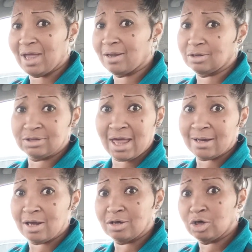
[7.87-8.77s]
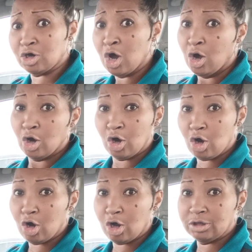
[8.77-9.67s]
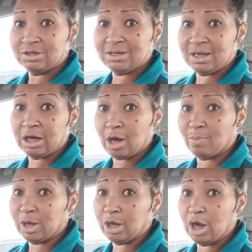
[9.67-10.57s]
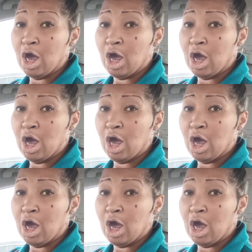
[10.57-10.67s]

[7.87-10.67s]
Got a lot of good content coming.